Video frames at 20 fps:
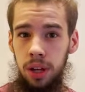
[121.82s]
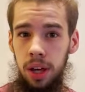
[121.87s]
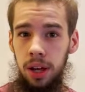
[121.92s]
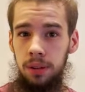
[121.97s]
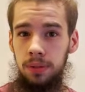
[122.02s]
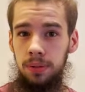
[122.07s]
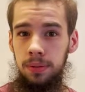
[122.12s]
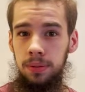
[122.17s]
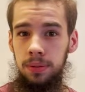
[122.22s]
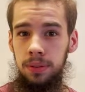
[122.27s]
that.
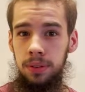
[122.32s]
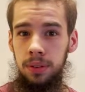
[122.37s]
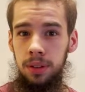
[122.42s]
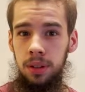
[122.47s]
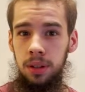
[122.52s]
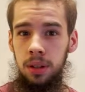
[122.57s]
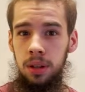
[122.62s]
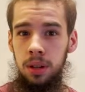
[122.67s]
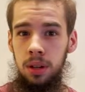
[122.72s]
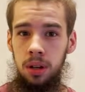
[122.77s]

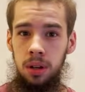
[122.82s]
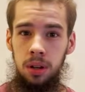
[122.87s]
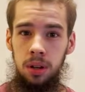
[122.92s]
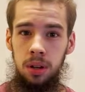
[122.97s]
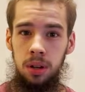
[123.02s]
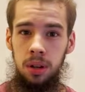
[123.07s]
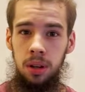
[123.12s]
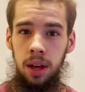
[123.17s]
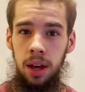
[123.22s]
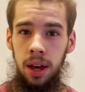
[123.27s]

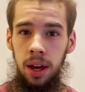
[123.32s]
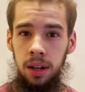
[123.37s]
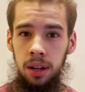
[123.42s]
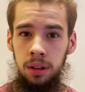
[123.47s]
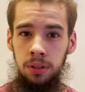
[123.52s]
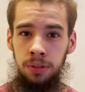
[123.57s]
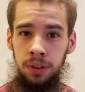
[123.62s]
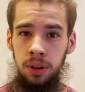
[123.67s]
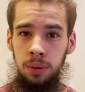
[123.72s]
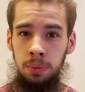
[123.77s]
And
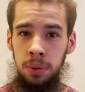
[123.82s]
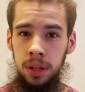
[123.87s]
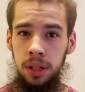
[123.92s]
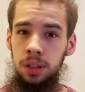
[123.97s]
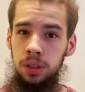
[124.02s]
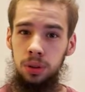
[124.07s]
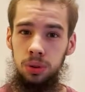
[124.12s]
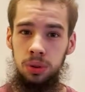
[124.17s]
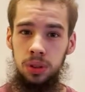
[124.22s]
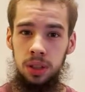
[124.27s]
if your
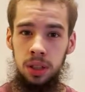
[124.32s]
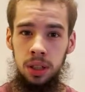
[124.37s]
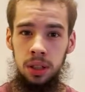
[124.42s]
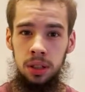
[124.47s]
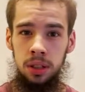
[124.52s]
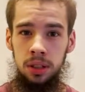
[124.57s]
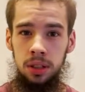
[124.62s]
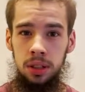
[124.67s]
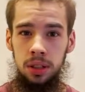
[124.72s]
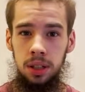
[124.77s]
Pixel
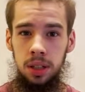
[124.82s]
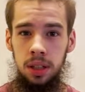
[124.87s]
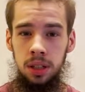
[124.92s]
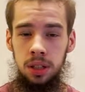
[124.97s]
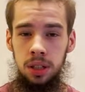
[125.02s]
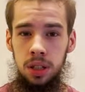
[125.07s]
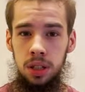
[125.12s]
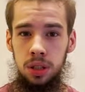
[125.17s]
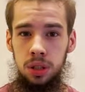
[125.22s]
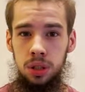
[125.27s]
6
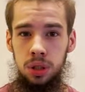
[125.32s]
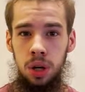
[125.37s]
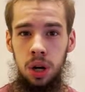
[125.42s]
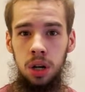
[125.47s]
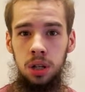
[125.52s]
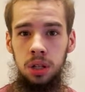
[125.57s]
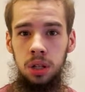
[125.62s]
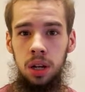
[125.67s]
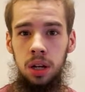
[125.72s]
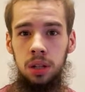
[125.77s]
isn't as
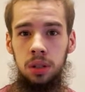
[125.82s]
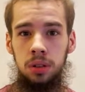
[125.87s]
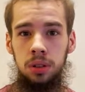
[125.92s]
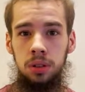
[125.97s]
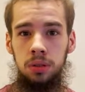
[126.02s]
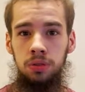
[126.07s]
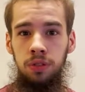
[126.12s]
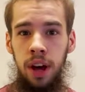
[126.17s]
charging as